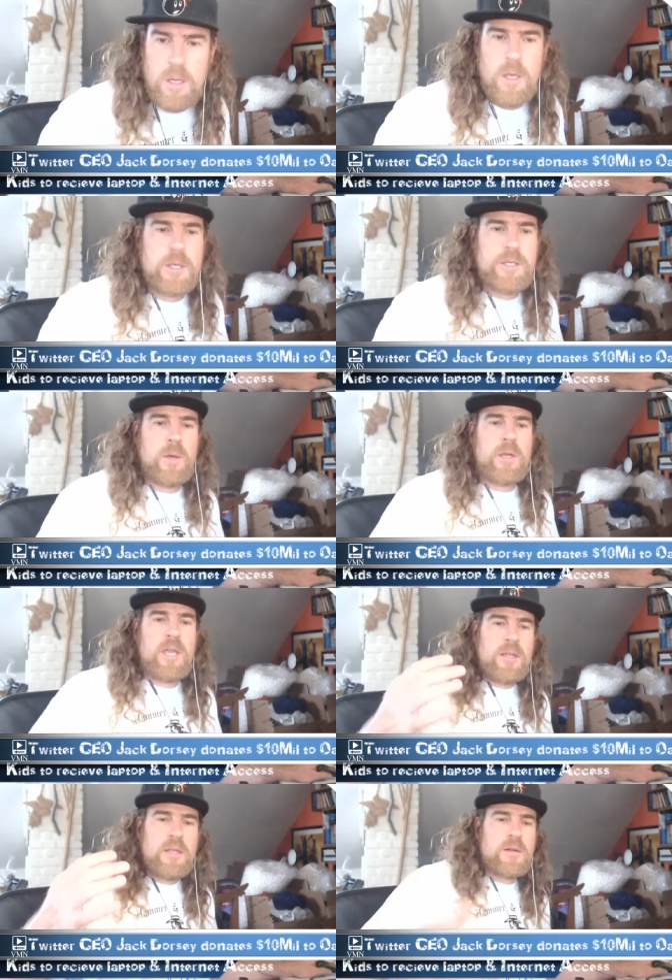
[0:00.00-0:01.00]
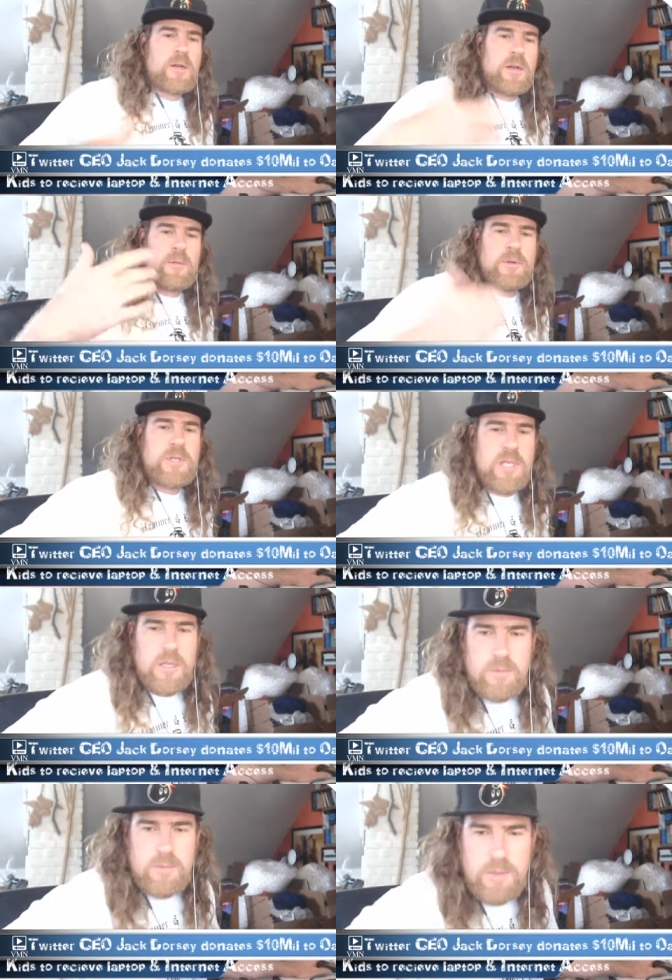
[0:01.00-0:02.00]
So kids are going to receive
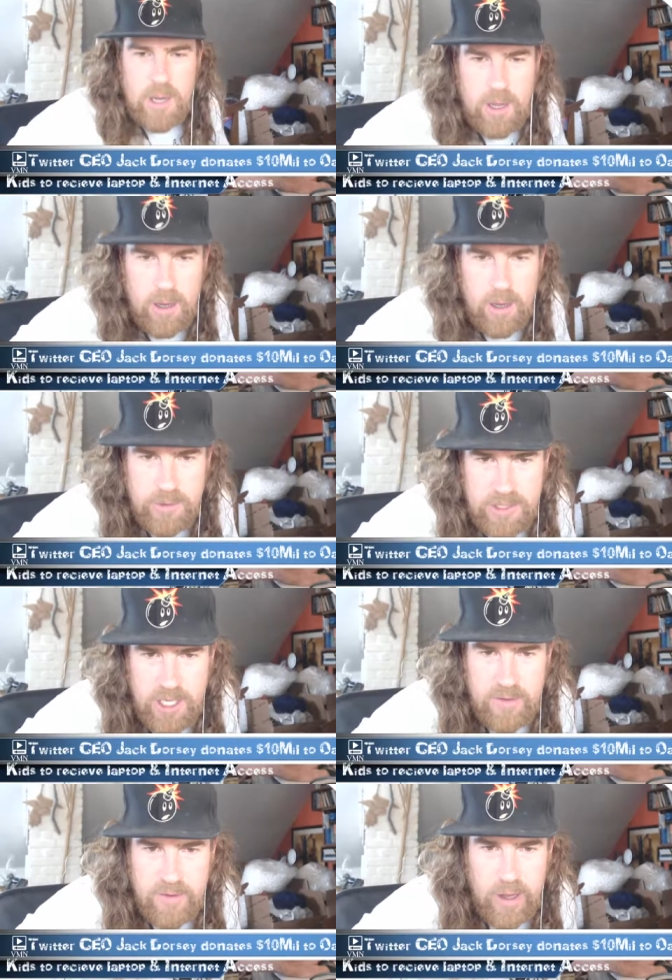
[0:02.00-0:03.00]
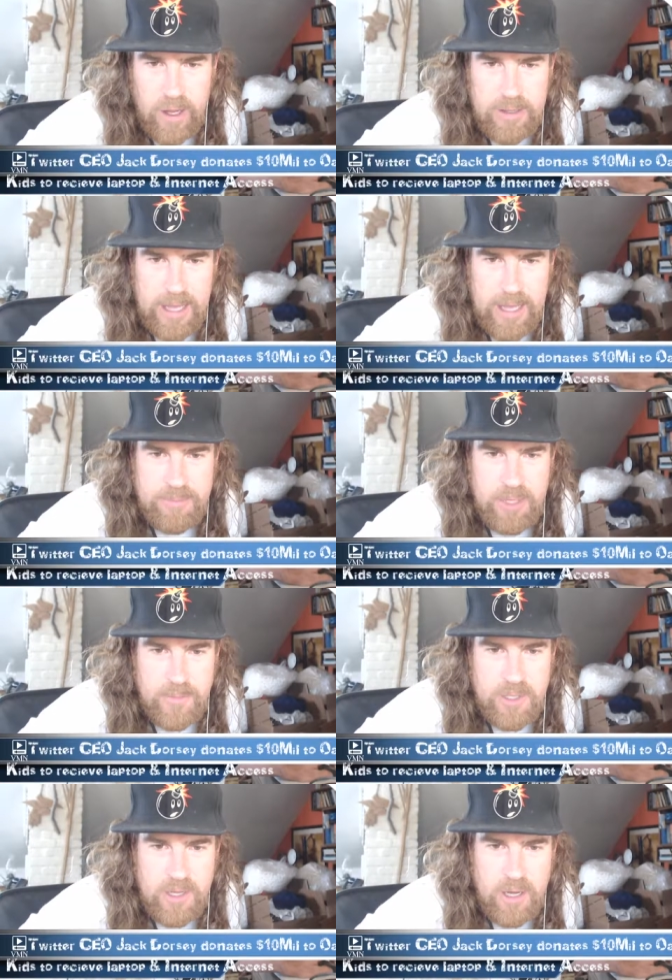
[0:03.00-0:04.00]
uh, receive uh,
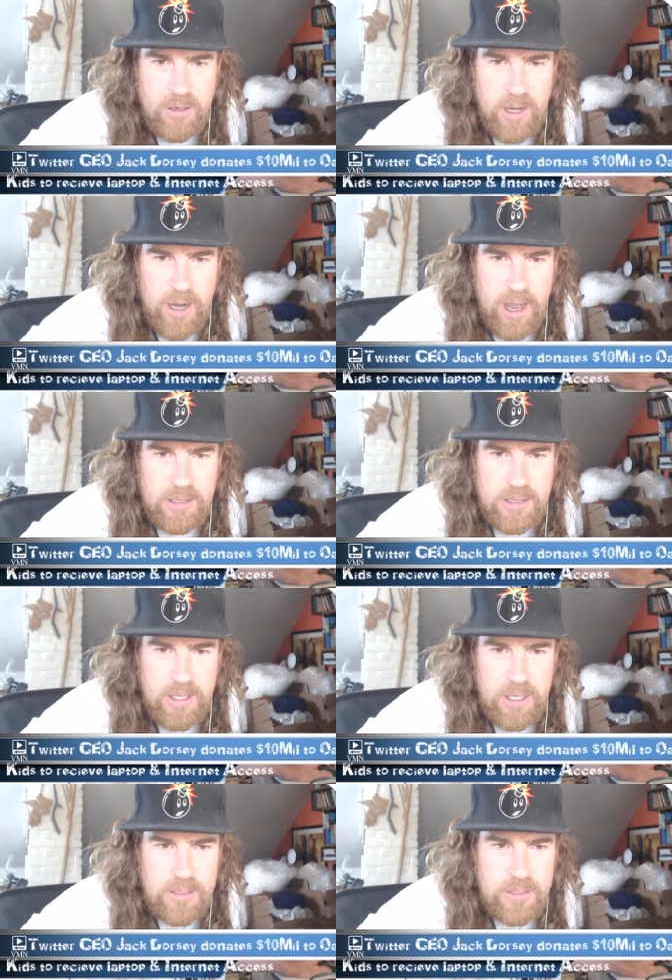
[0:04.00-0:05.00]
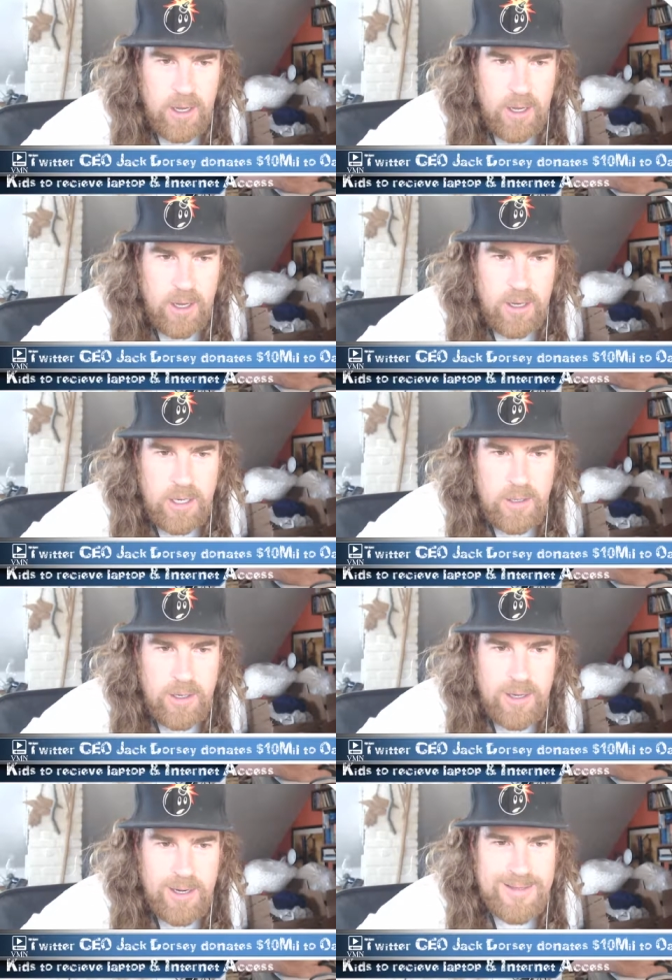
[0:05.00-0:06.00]
laptops and internet access. Uh, he
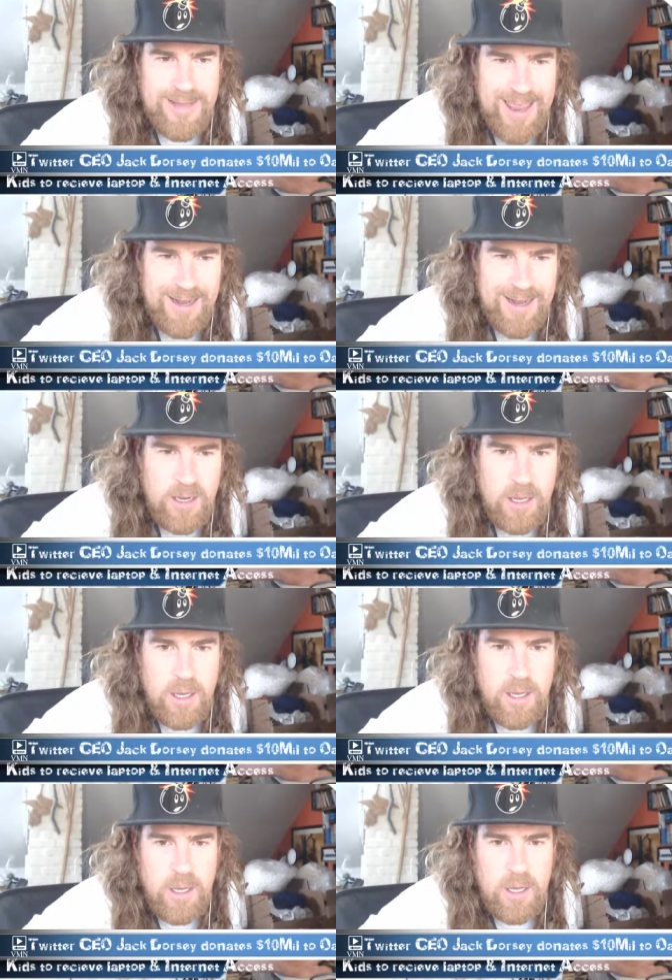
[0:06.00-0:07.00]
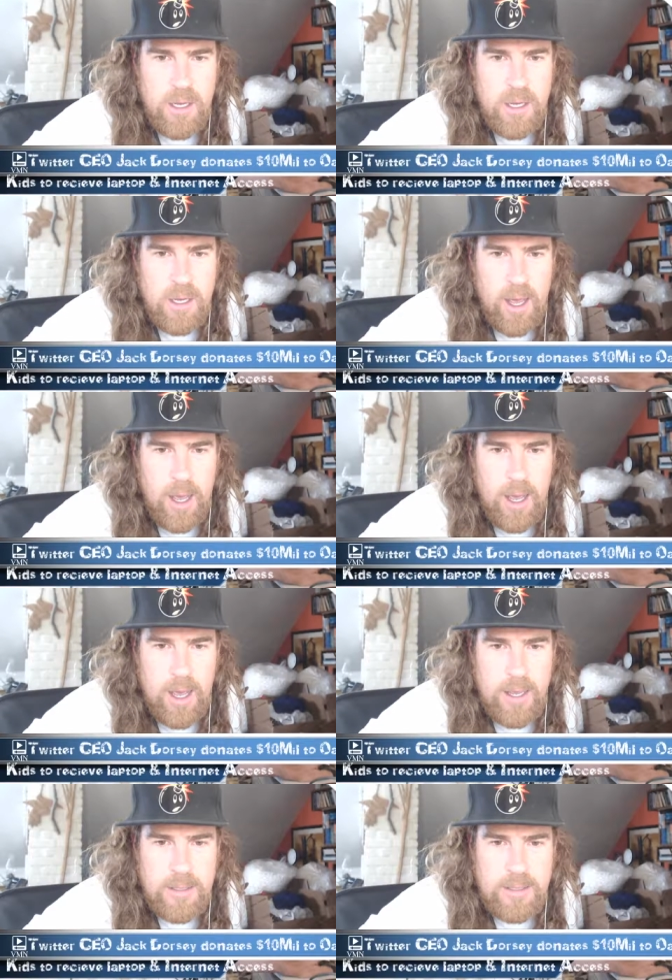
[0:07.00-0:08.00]
donated ten.
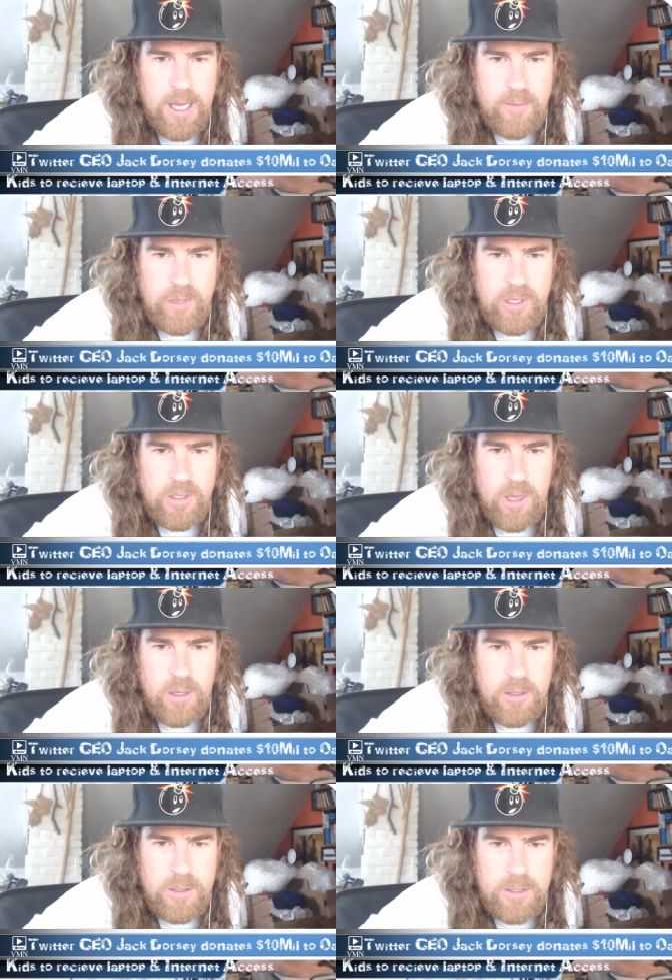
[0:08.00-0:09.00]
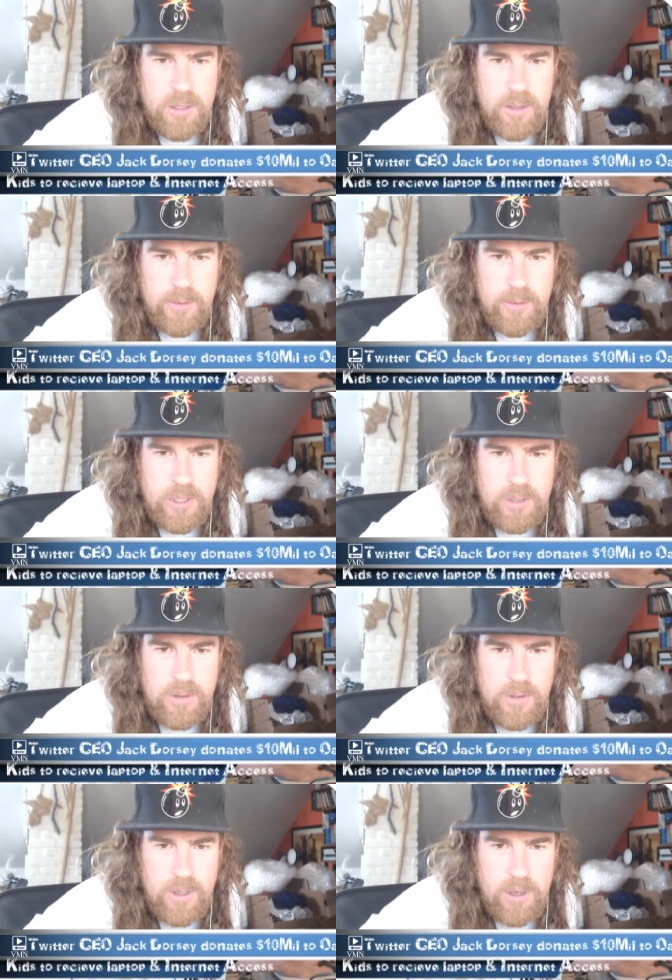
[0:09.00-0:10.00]
Uh, ten million dollars. Let me just,
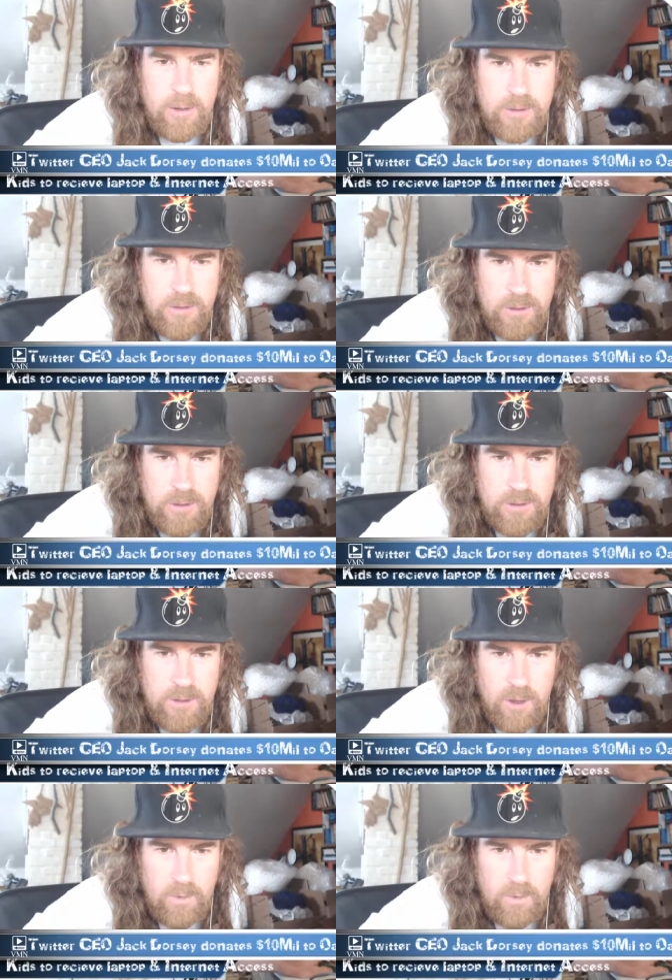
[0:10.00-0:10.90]
here, this is going to solve